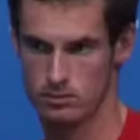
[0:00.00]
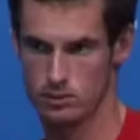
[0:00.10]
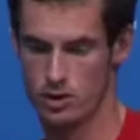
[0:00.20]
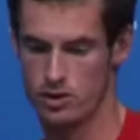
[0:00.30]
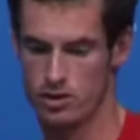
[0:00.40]

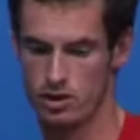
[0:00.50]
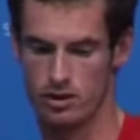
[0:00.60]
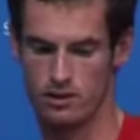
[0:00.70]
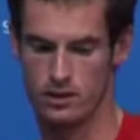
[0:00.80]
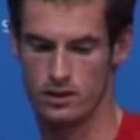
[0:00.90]
I was
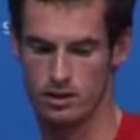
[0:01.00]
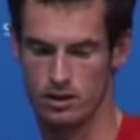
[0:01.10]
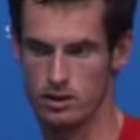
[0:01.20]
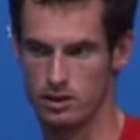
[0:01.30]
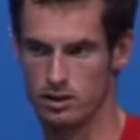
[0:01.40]
struggling
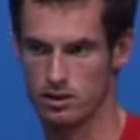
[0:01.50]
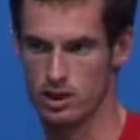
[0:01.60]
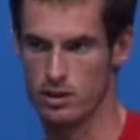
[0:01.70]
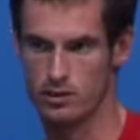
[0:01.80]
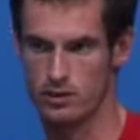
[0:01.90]
physically, and
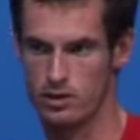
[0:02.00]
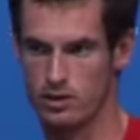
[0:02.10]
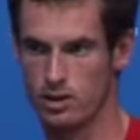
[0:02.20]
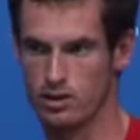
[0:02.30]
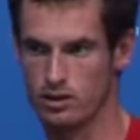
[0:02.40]
that was
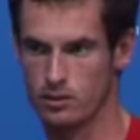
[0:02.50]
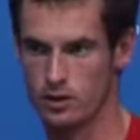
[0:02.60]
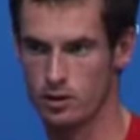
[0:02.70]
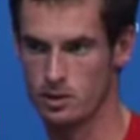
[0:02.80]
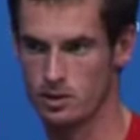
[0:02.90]
frustrating
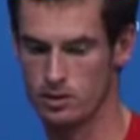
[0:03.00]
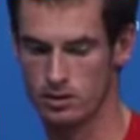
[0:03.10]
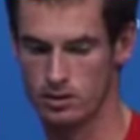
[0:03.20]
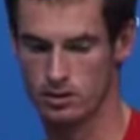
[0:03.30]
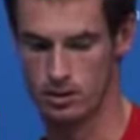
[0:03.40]
for me
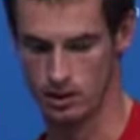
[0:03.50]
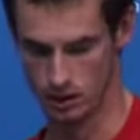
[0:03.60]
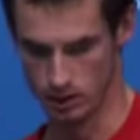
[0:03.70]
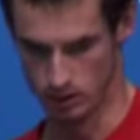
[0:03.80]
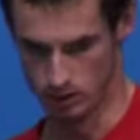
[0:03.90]
because,
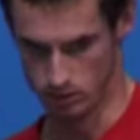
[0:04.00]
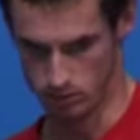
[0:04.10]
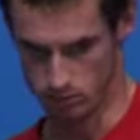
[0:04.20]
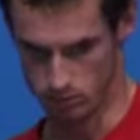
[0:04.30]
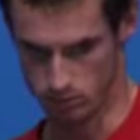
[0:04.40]

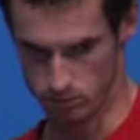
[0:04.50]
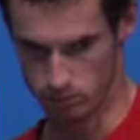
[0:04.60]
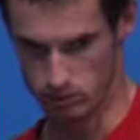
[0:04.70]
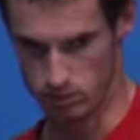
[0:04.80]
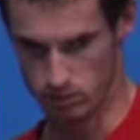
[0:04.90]

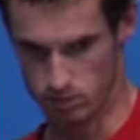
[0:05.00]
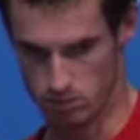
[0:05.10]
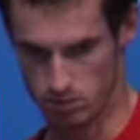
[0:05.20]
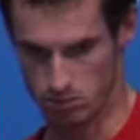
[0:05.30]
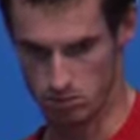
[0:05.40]
you know,
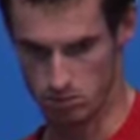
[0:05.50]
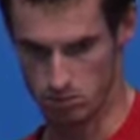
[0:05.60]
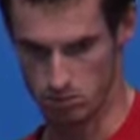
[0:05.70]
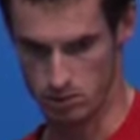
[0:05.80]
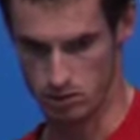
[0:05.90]

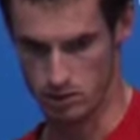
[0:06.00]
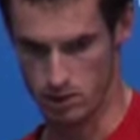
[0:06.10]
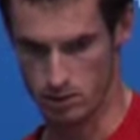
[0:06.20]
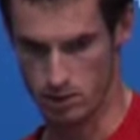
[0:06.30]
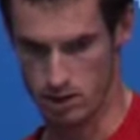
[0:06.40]
it's
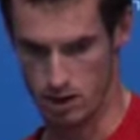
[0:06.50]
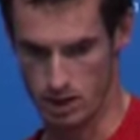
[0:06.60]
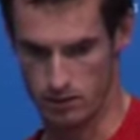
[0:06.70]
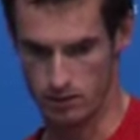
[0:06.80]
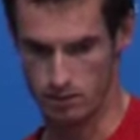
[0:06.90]
something that I
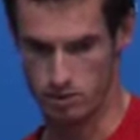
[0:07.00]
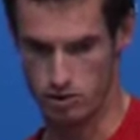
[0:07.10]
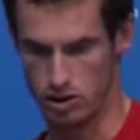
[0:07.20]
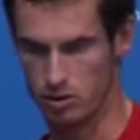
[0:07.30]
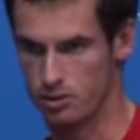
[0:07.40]
haven't
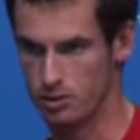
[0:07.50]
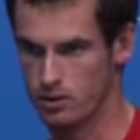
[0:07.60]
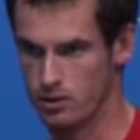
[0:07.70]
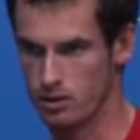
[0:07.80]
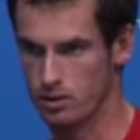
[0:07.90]
struggled with
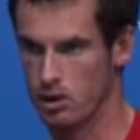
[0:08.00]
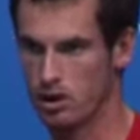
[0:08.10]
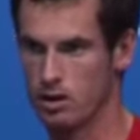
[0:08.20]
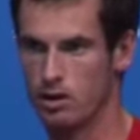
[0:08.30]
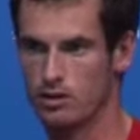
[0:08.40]
for quite a
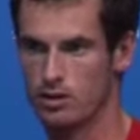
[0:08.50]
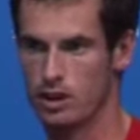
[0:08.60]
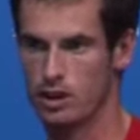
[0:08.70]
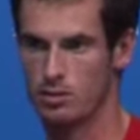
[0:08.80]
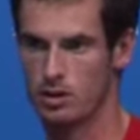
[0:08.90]
long time.